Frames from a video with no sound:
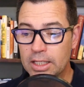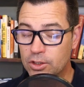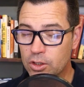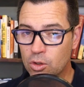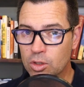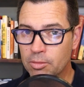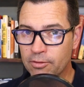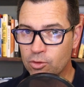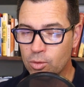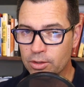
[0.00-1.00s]
the hole
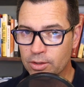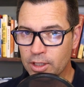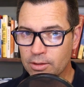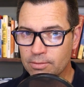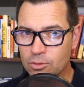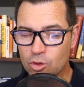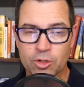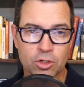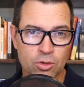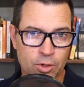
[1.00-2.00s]
above the waterline or
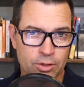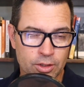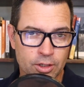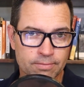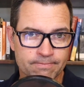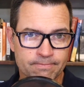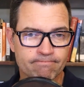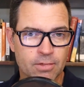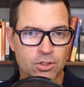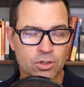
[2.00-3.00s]
below the waterline?
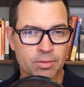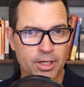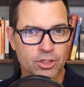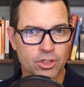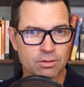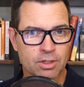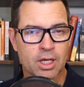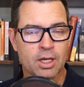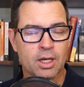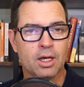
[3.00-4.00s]
As you can imagine,
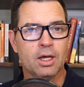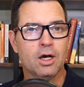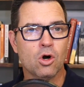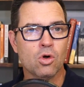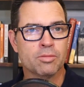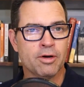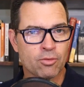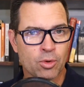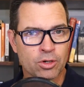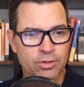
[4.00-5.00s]
a hole above the
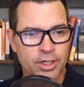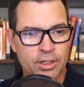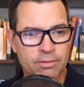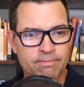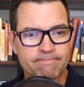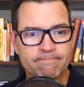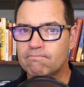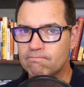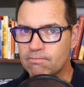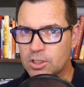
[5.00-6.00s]
waterline
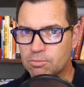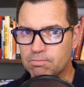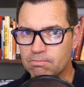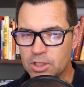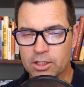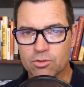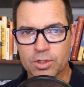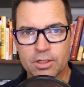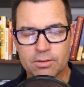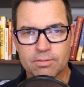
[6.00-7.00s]
is not
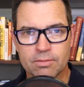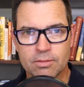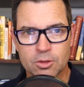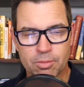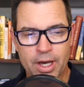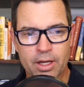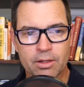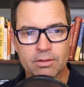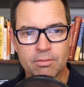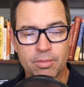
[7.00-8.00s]
great, it's
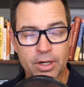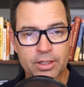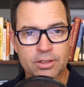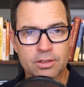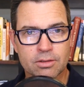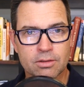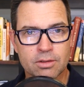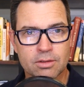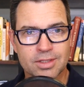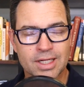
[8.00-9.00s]
bad, but
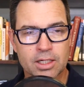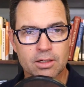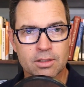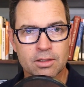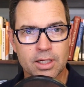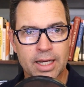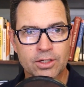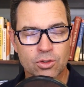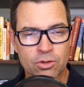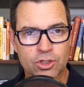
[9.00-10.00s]
not
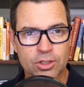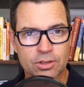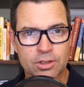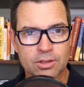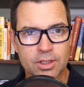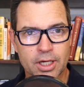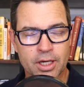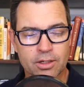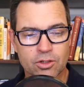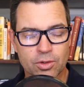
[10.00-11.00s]
as urgent
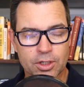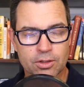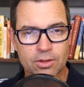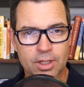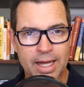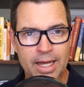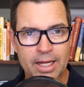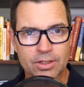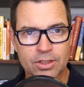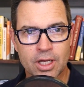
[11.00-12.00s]
and critical
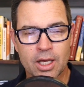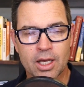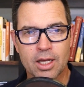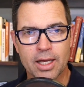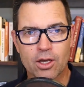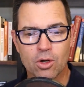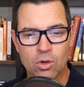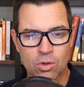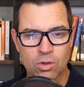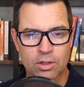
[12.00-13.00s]
as a
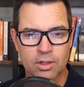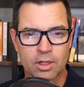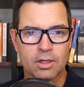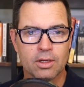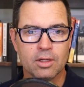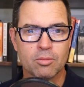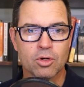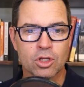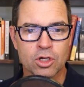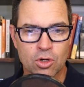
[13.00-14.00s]
hole
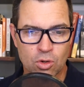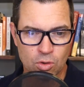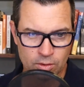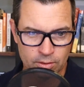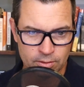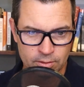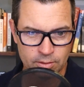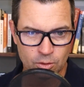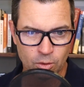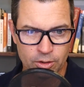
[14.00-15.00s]
below
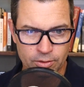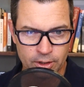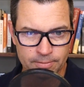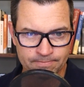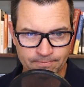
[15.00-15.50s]
the waterline.